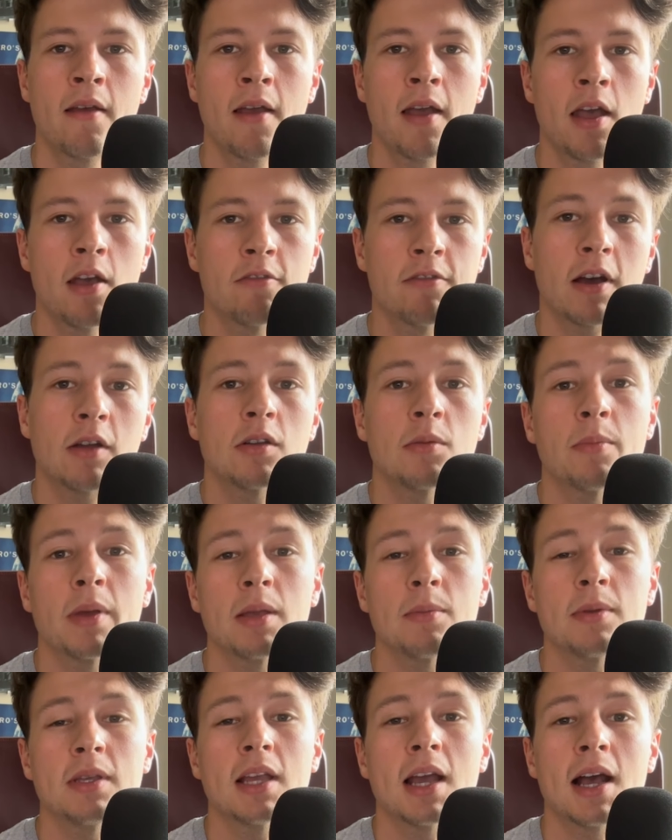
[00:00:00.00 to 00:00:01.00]
Fountain
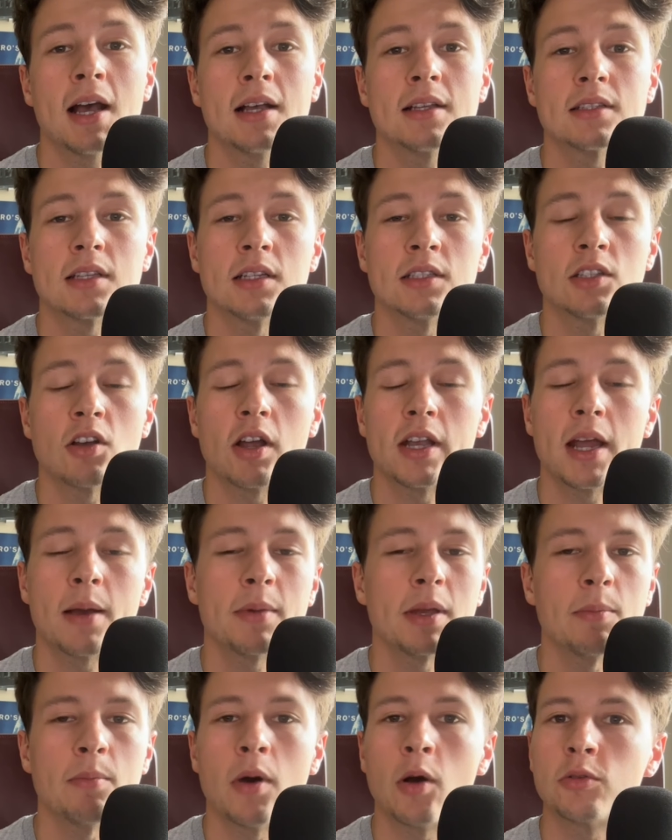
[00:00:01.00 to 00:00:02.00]
Baby has a
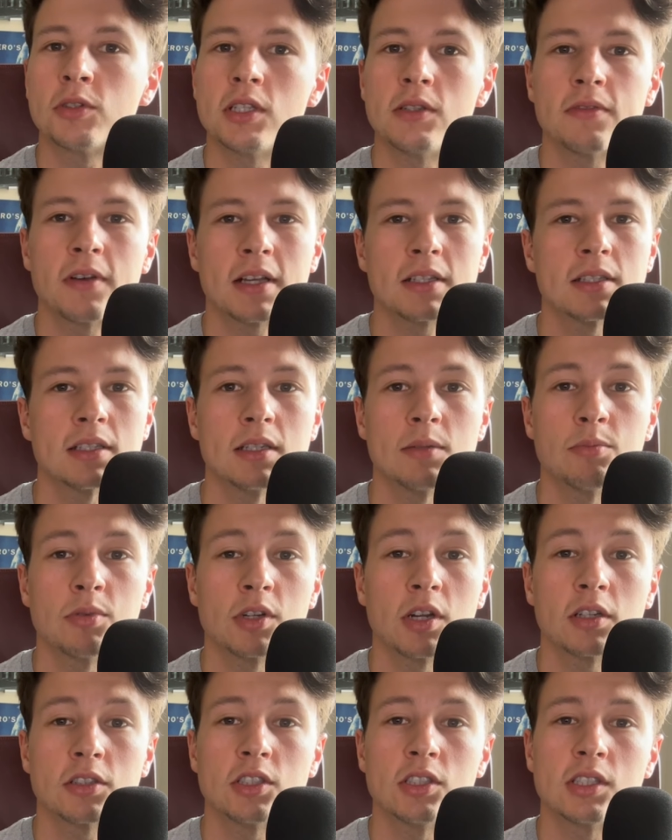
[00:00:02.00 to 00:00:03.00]
dynamic, multifaceted
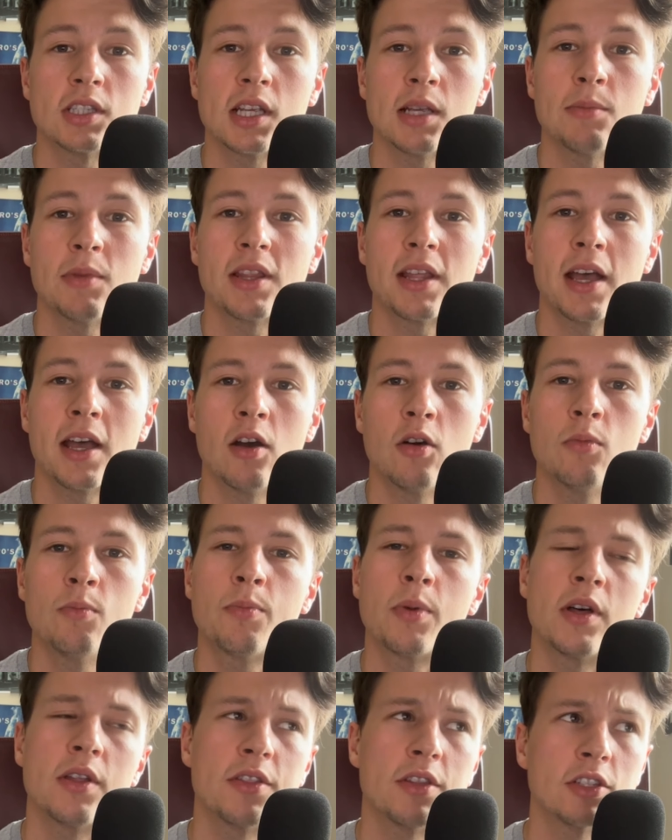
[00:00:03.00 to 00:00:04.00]
production team at the helm,
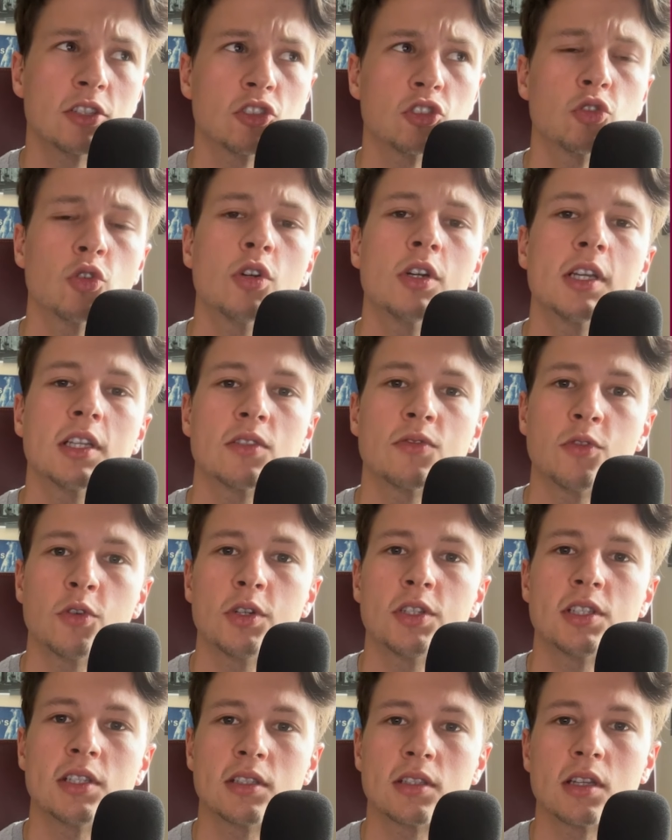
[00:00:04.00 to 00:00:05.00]
but the strongest
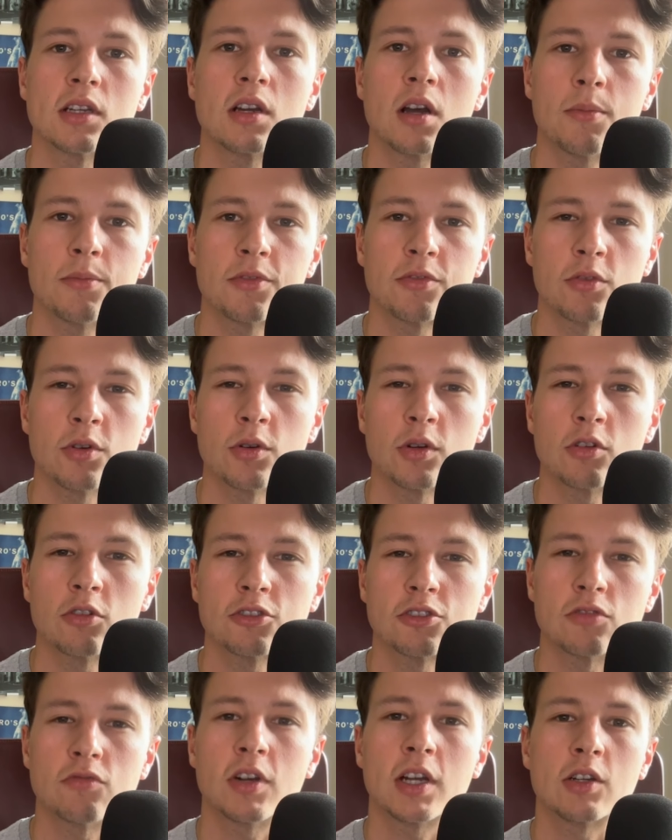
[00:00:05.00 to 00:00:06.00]
voices that come through
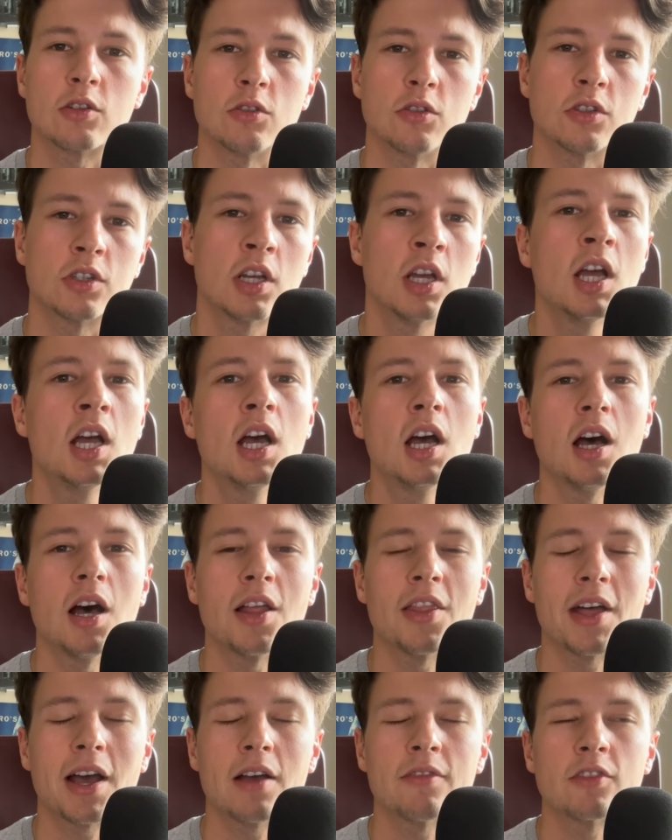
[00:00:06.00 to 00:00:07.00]
across the record
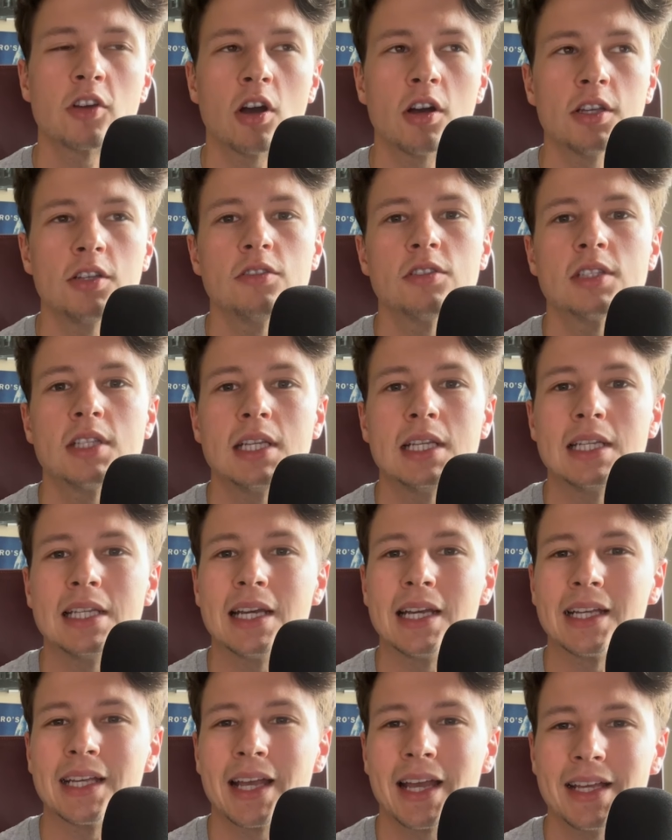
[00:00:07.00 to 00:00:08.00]
are that of Caillou Steed
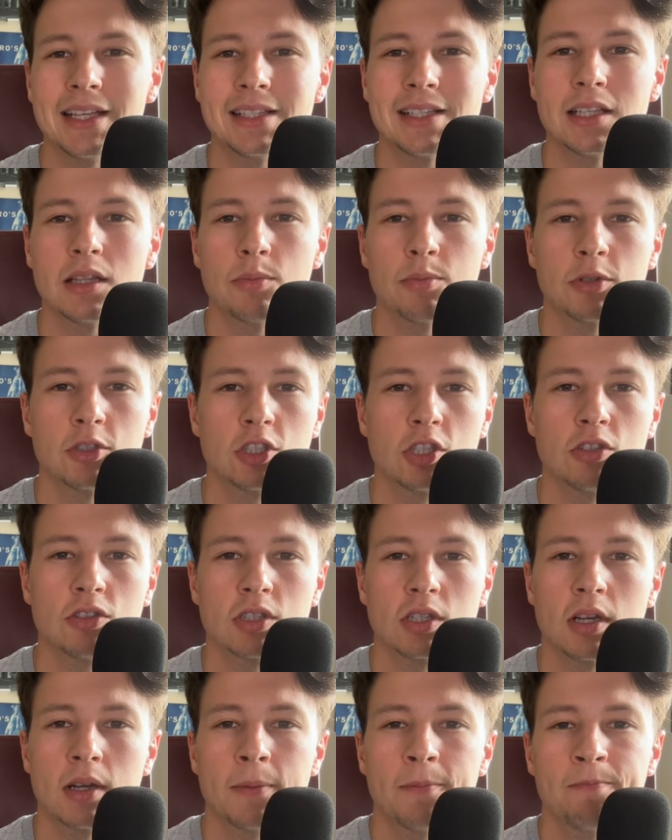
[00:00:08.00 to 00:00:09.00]
and KZ the
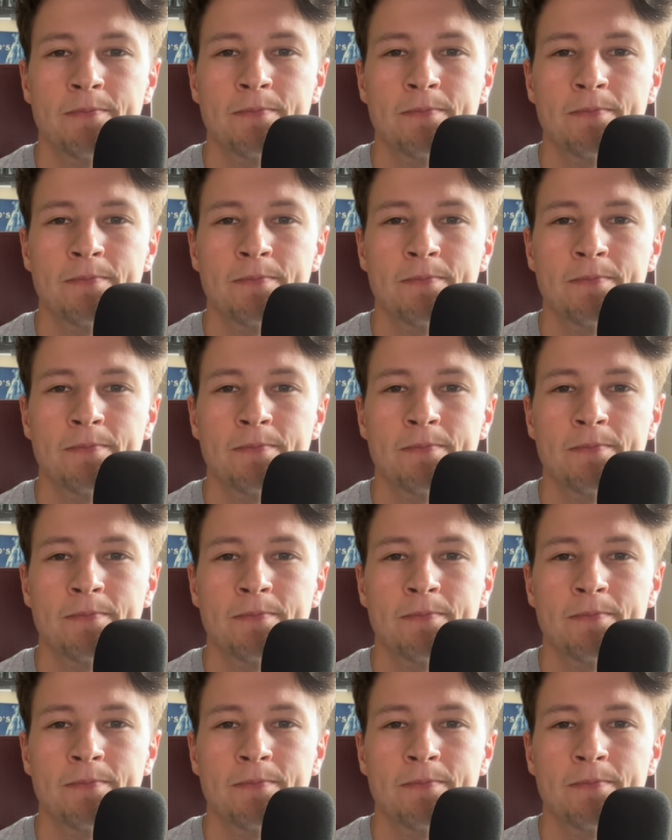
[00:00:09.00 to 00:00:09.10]
producer.